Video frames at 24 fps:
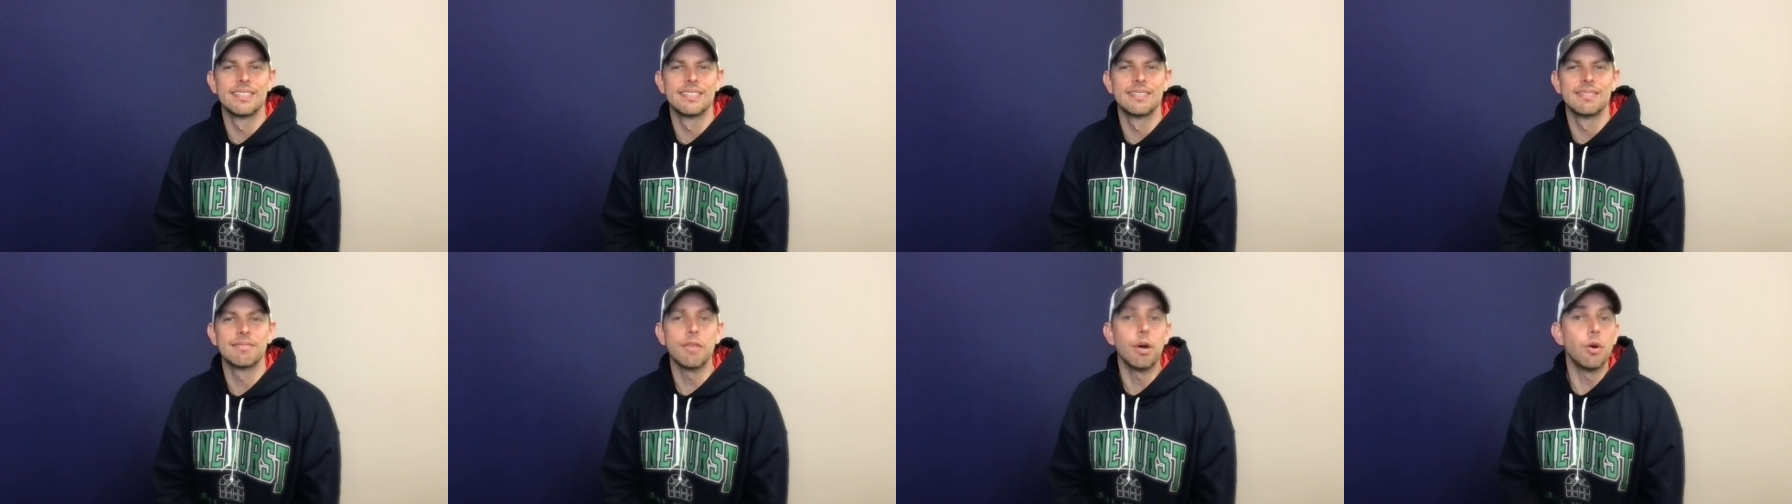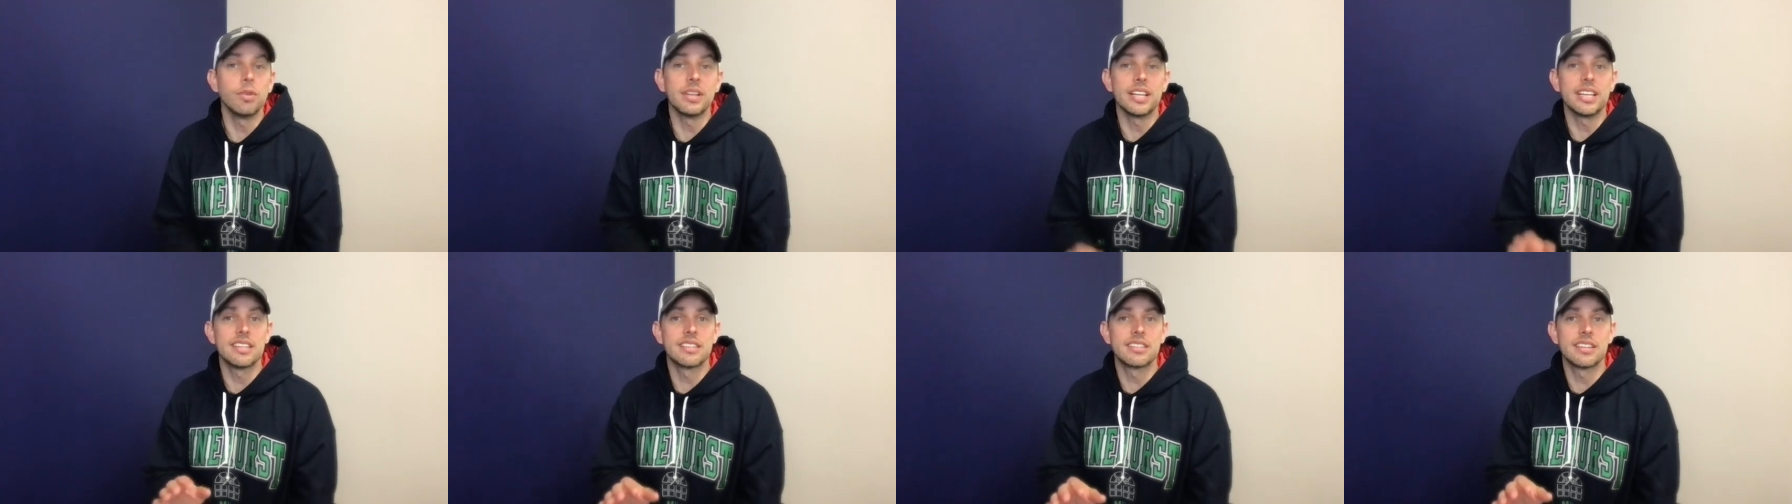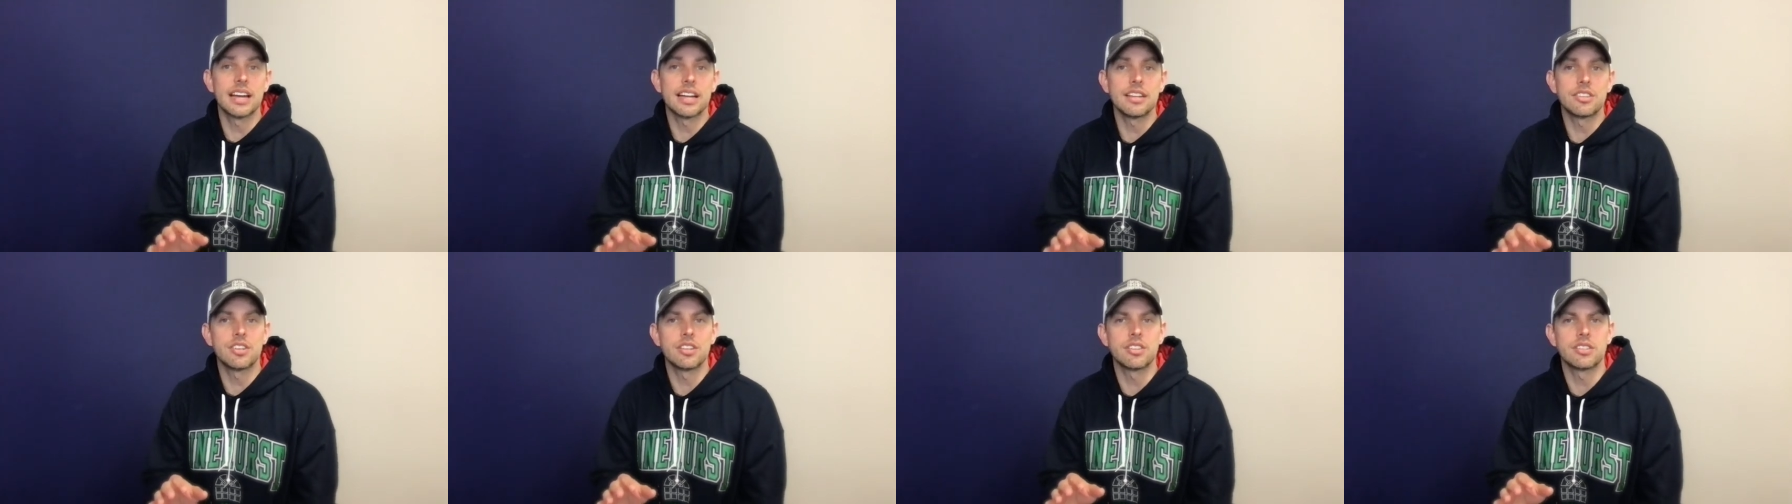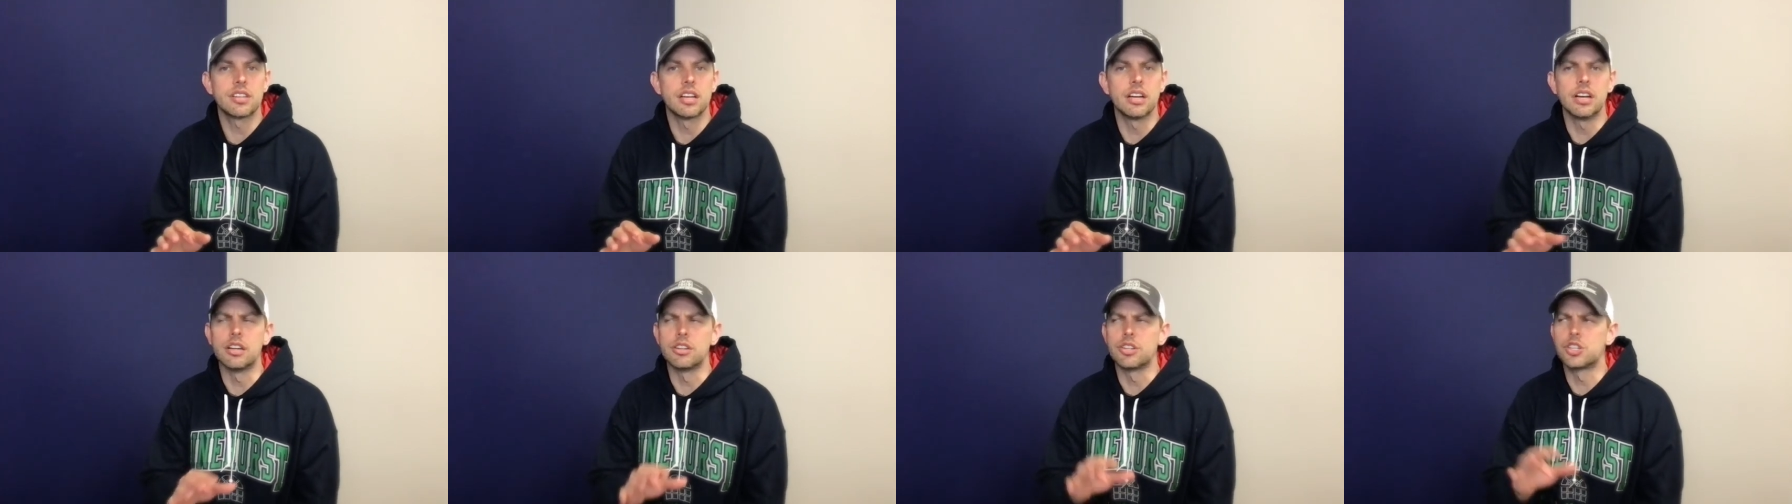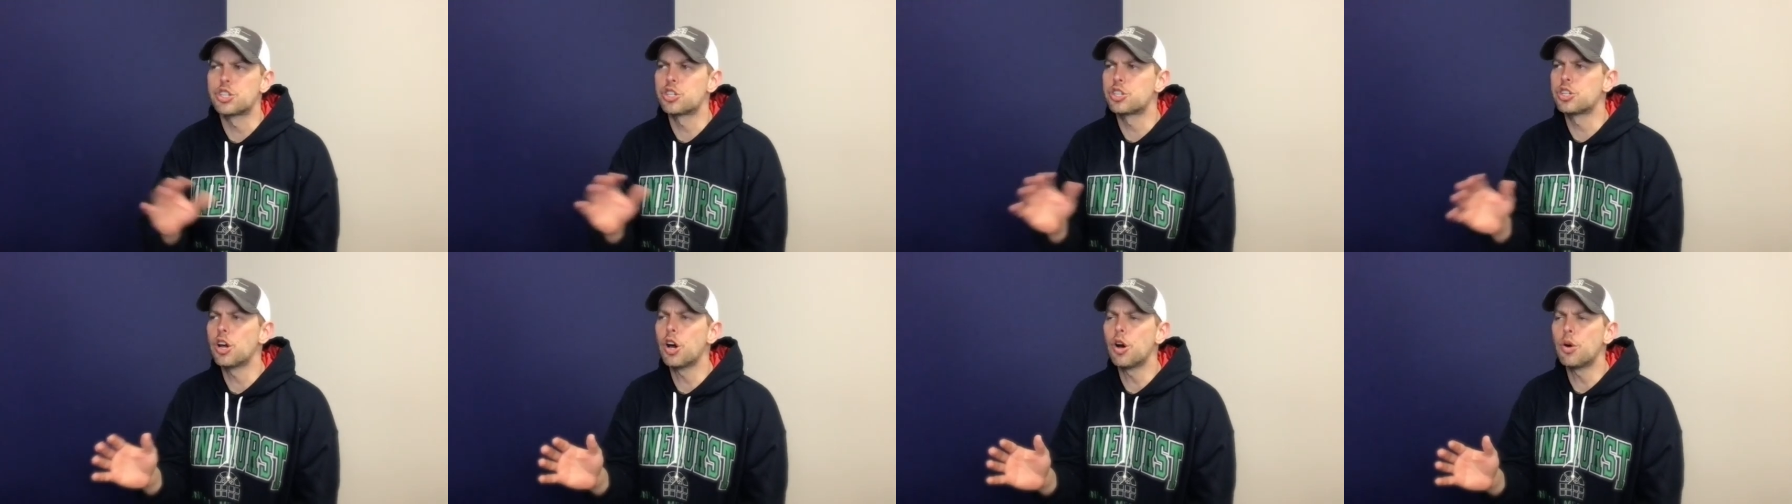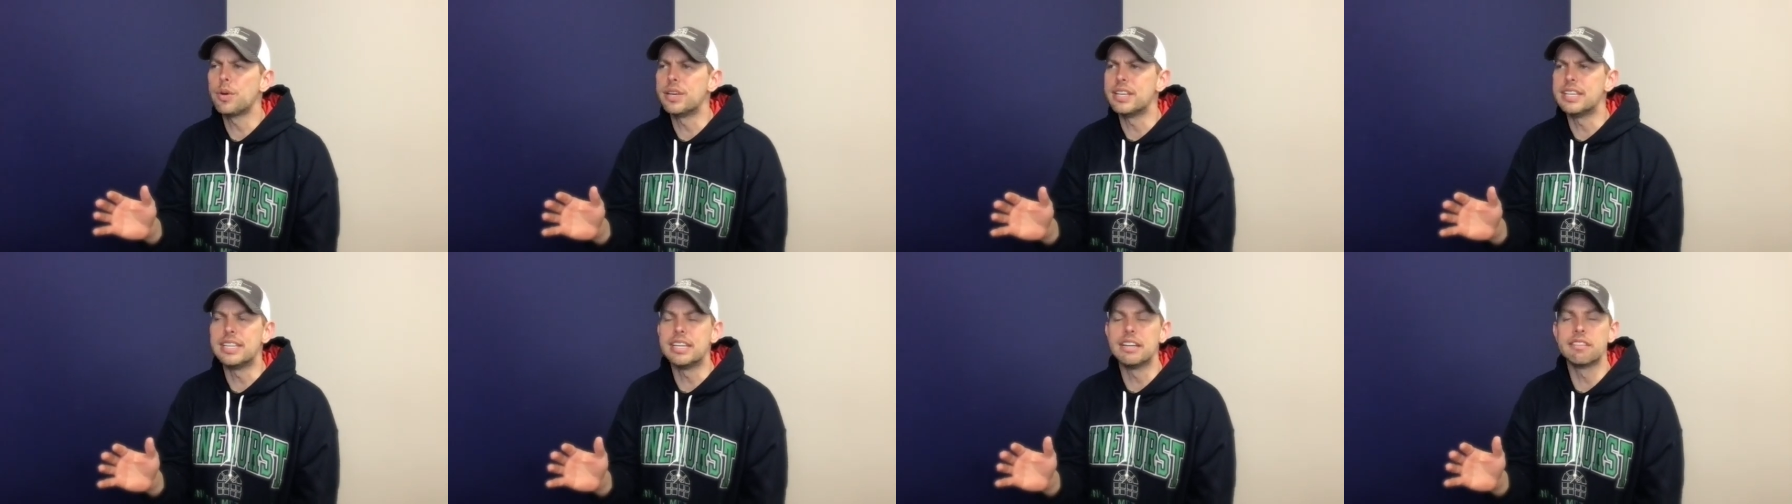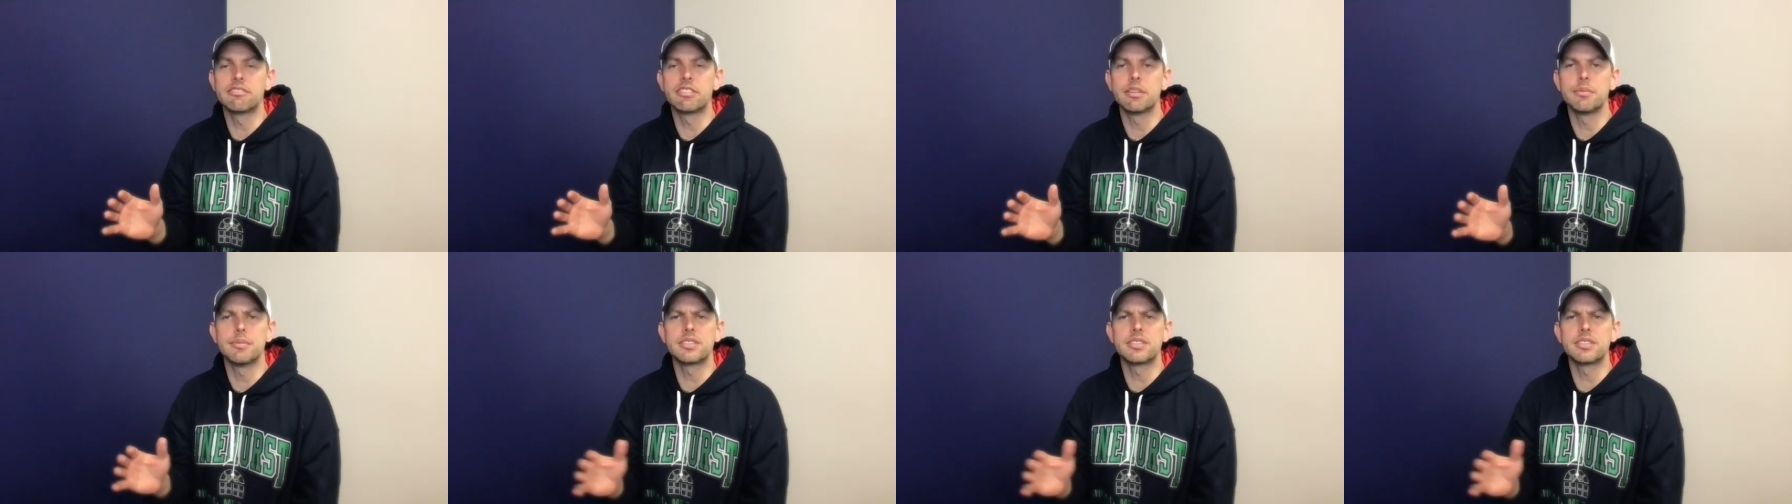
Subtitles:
Only it's not just a show he gives them,